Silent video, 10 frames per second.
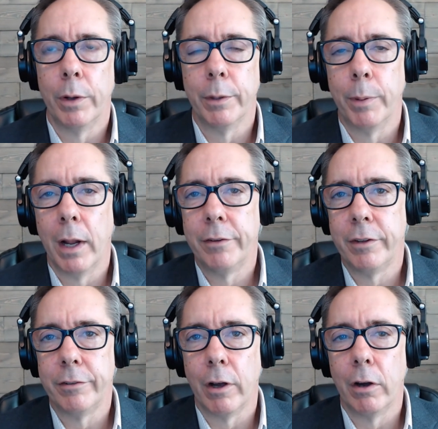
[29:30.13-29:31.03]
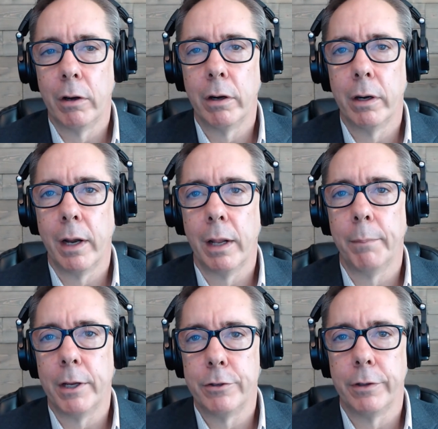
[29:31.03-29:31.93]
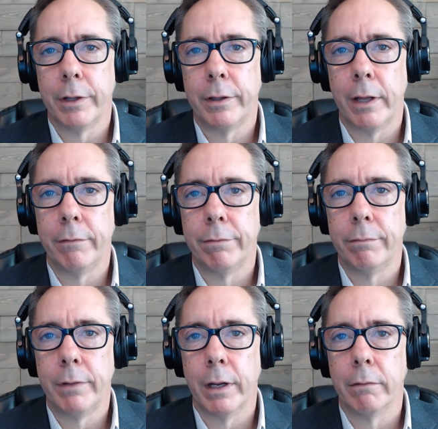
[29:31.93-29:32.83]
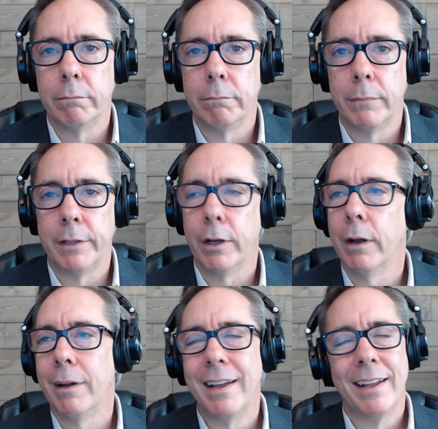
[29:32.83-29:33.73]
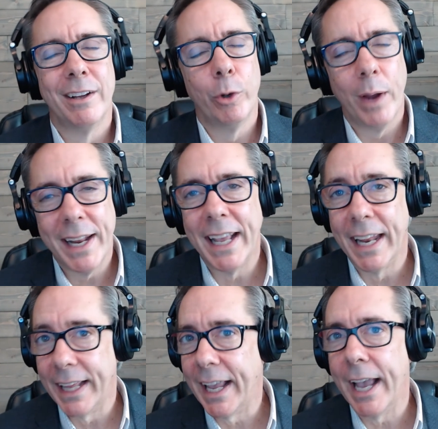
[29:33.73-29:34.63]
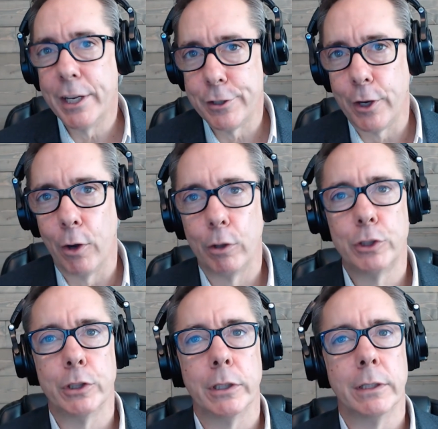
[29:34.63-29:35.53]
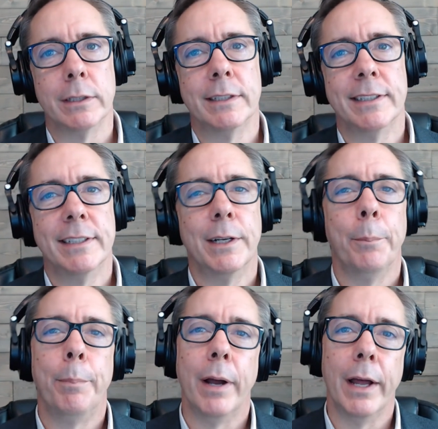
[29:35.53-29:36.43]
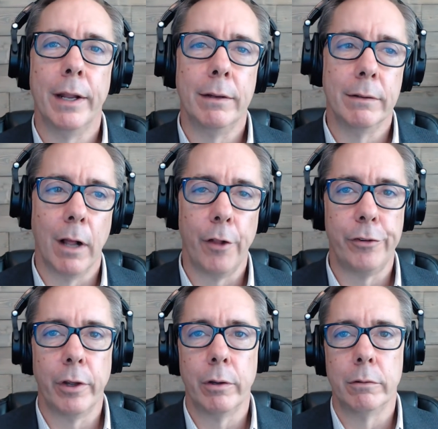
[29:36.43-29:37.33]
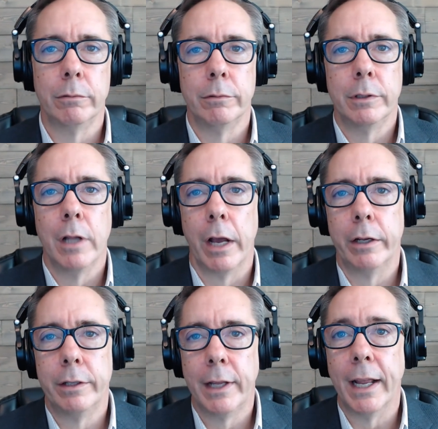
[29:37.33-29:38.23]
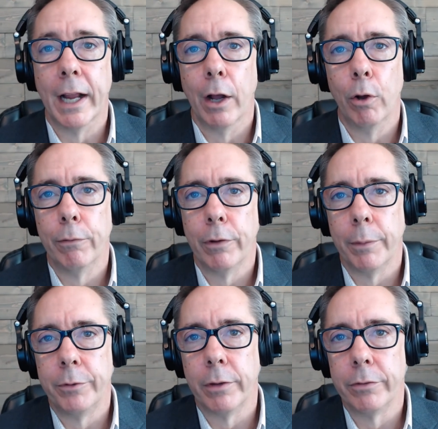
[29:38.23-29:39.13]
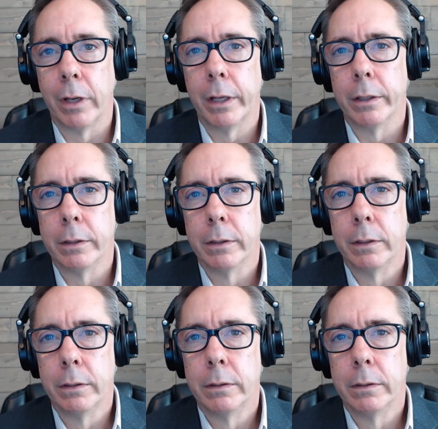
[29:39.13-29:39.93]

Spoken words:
what their policies are and make sure that that they're creating an engaged culture, but also not digging a hole for themselves later?